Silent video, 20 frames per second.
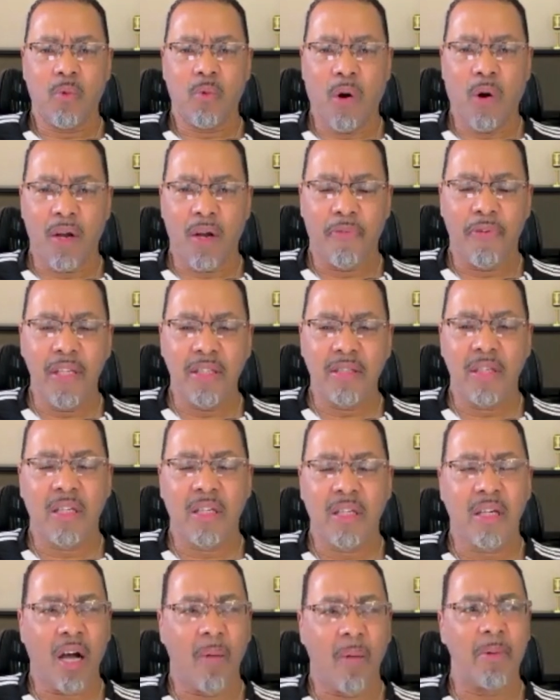Well, if he's
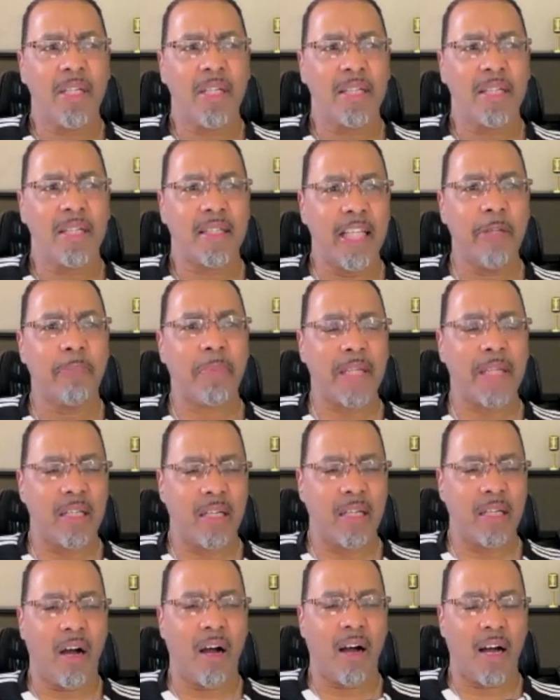a
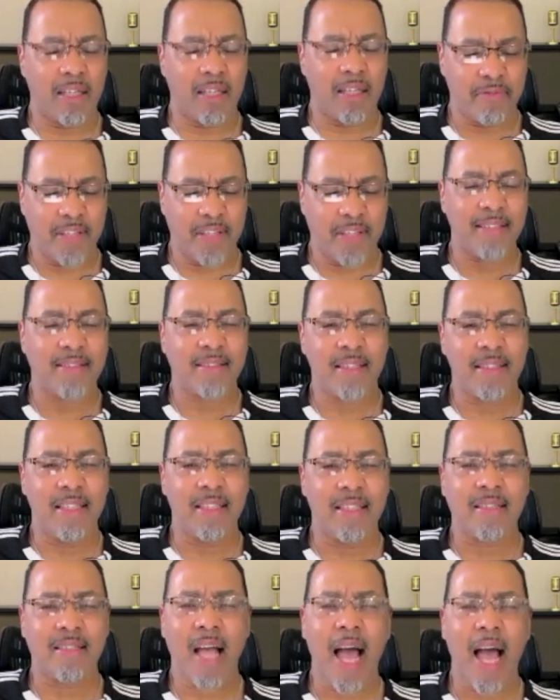covenant-keeping God, if that's in
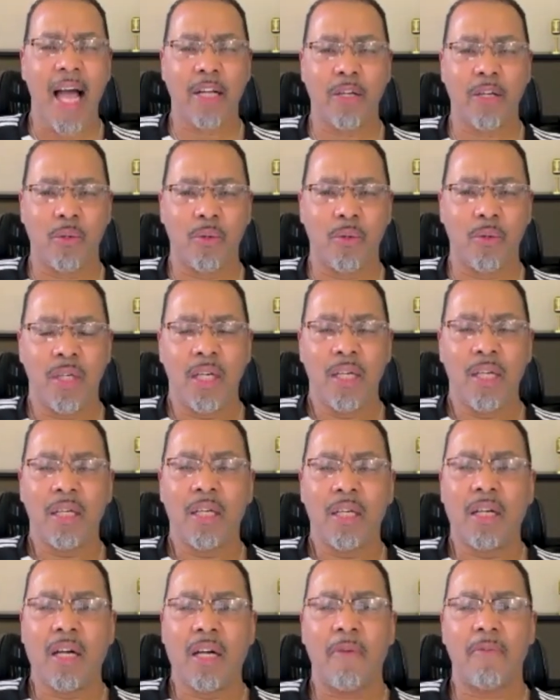his title,
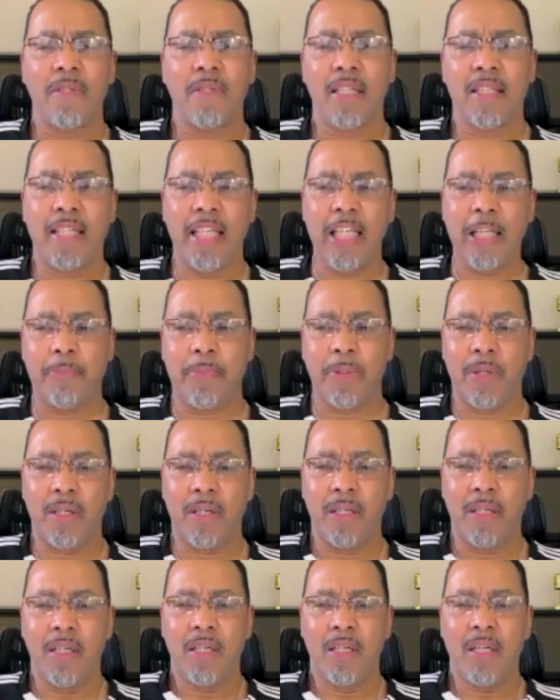covenant
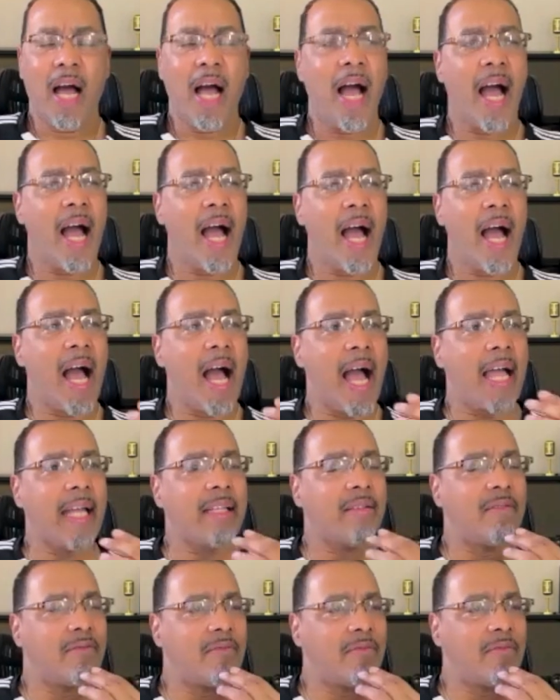keeper,
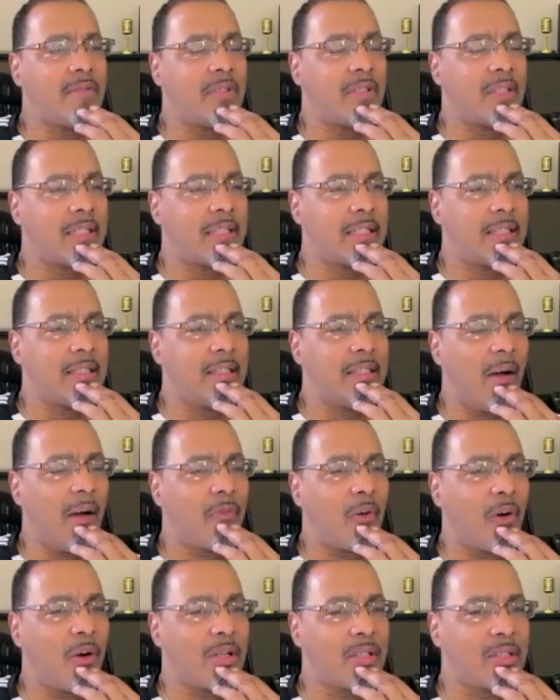I
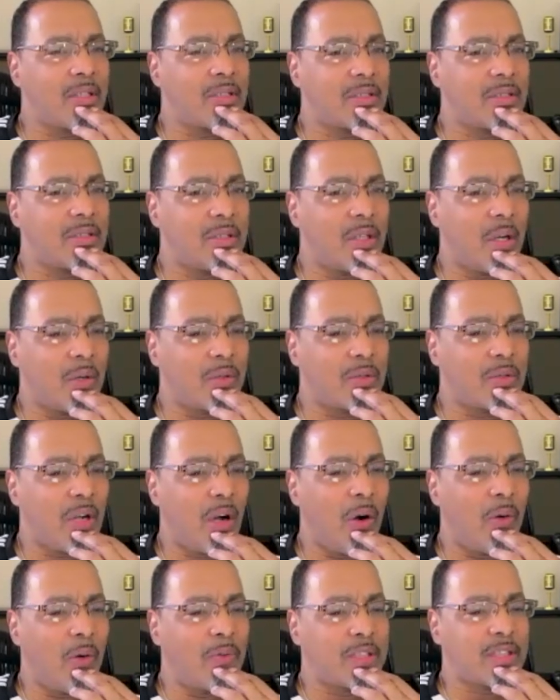love all the, you know,
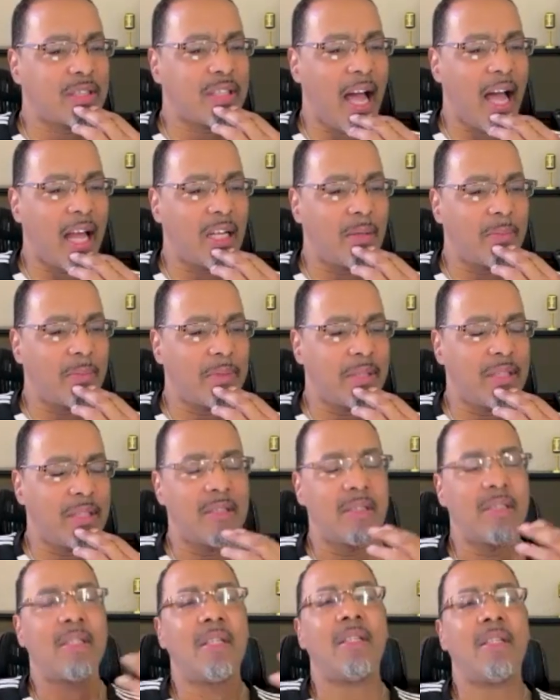Jehovah Shalom
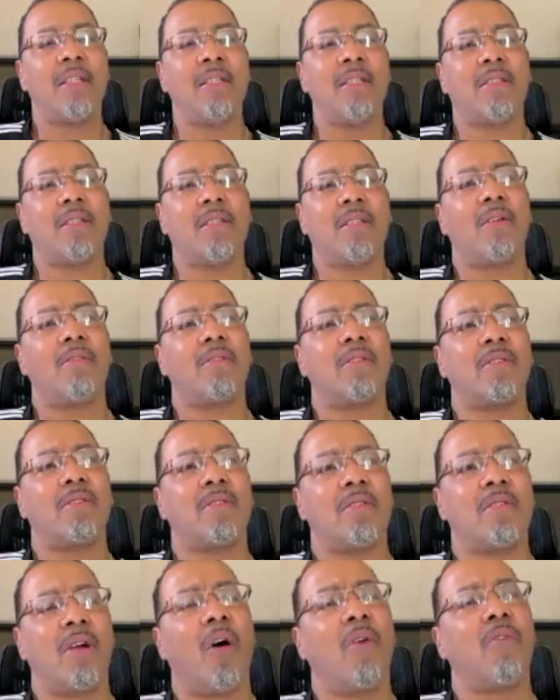and
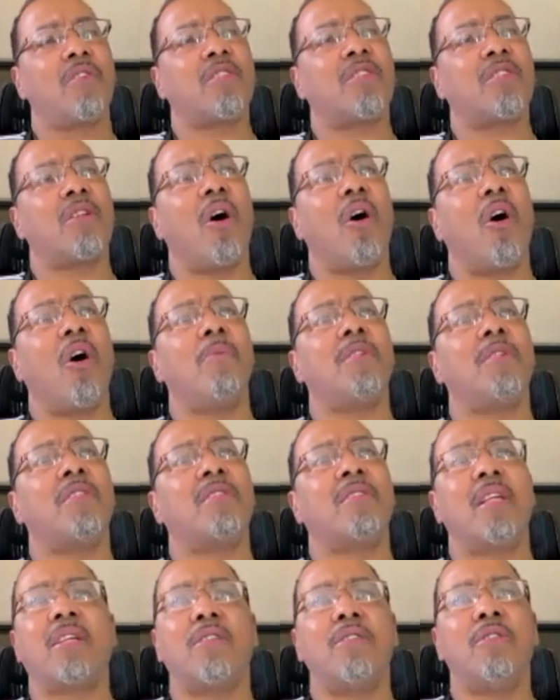Jehovah Shalom and
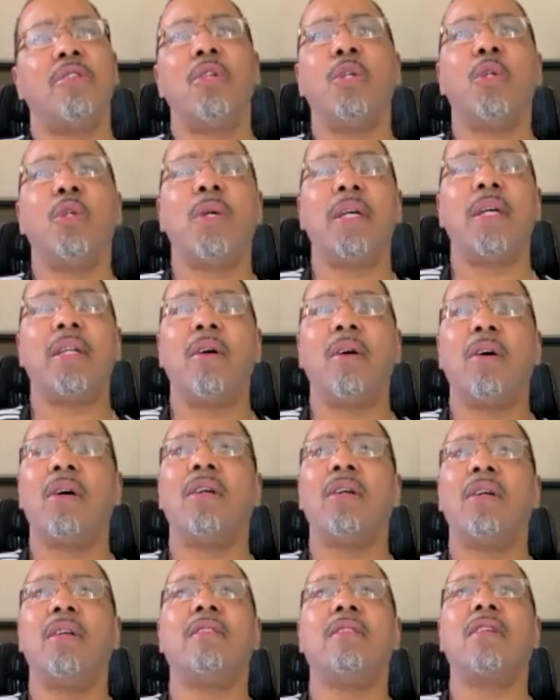Sit Canu
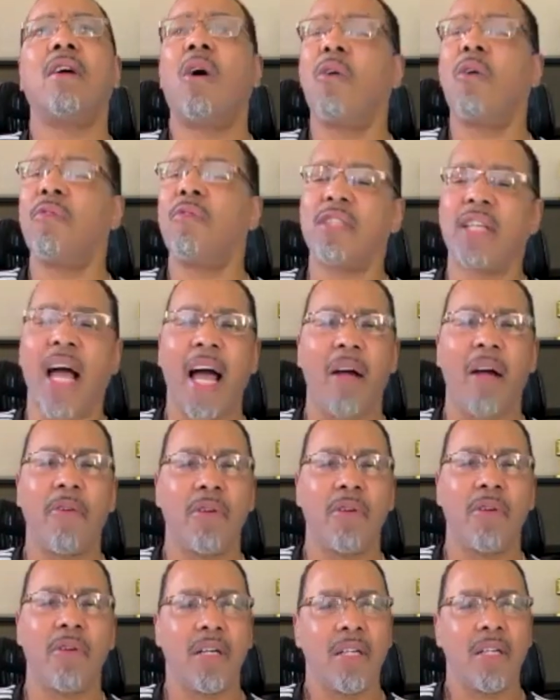and Jehovah
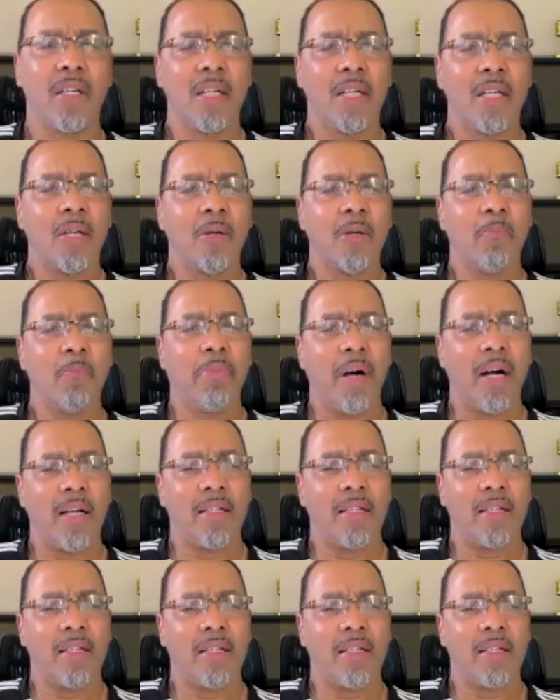Jireh,
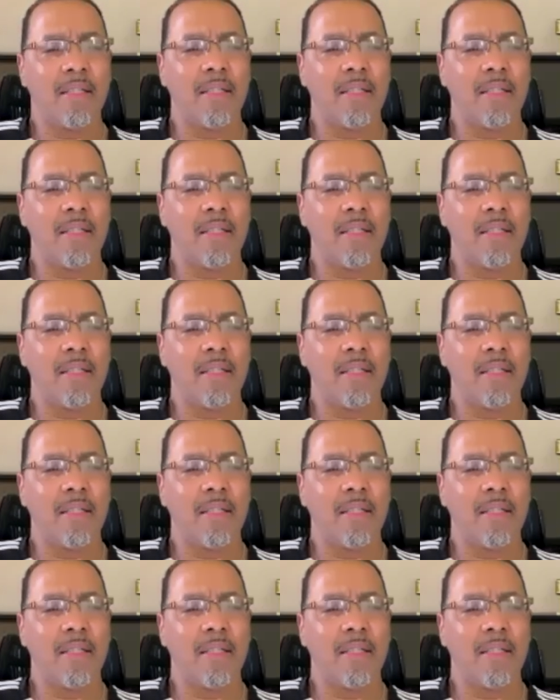but